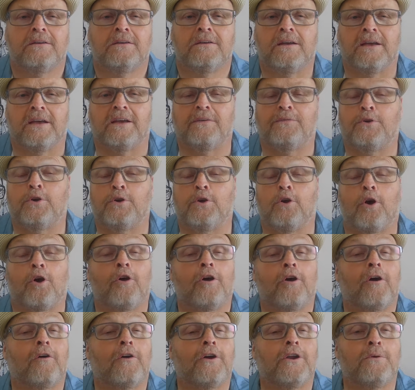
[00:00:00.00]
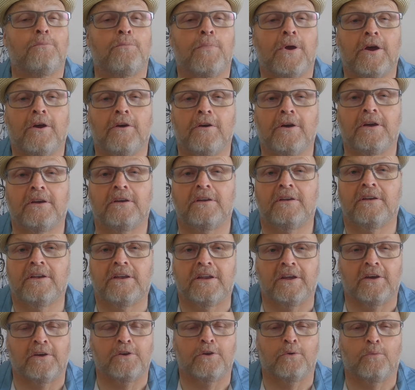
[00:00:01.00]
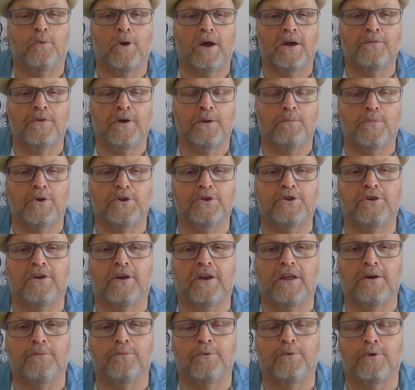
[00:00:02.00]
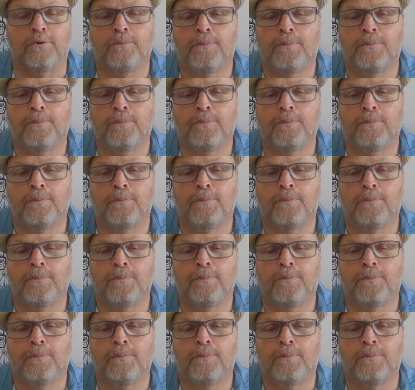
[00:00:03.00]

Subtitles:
If you are already married, tell your wife how much you love her.